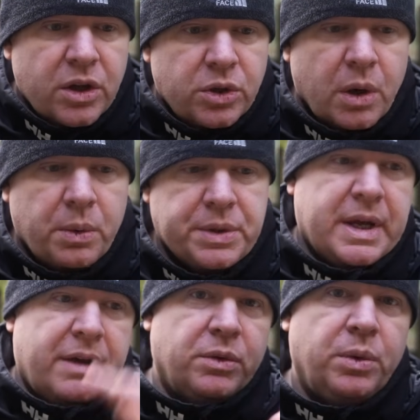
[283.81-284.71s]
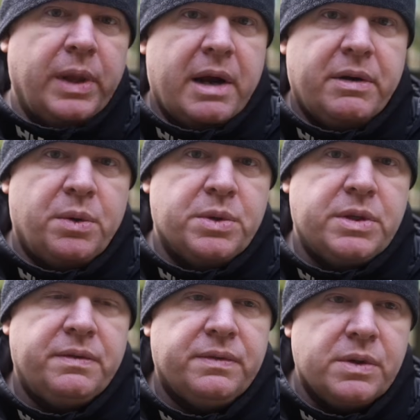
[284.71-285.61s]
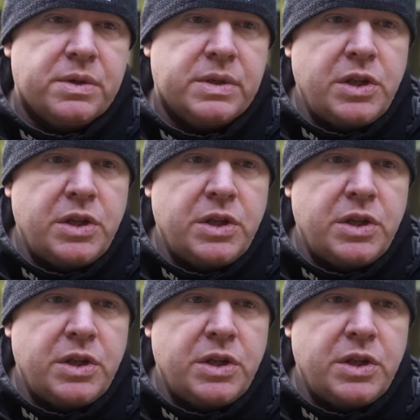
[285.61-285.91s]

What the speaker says: Do I want to have all area autofocus?